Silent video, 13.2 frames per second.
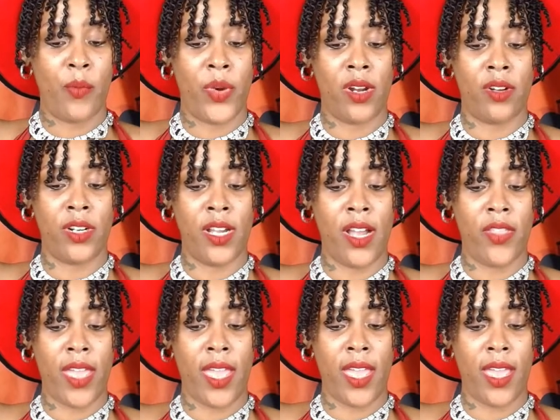But on the
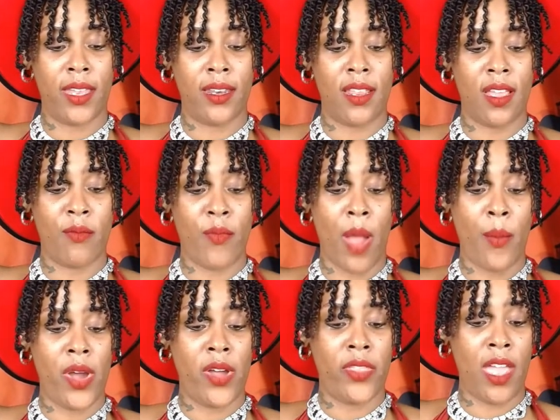other hand,
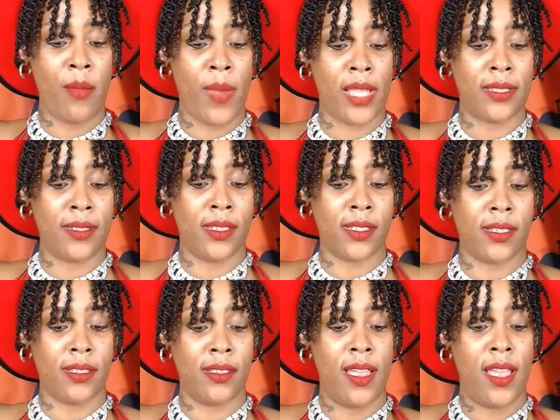my mother and my
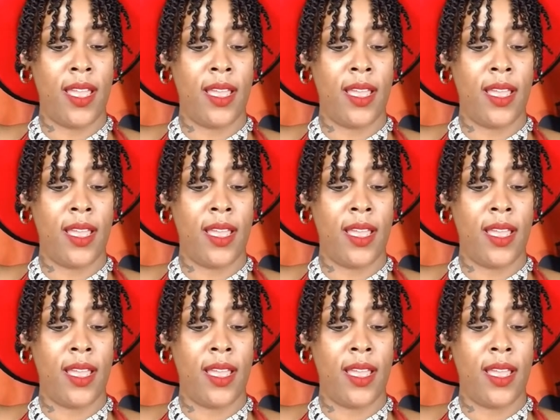sister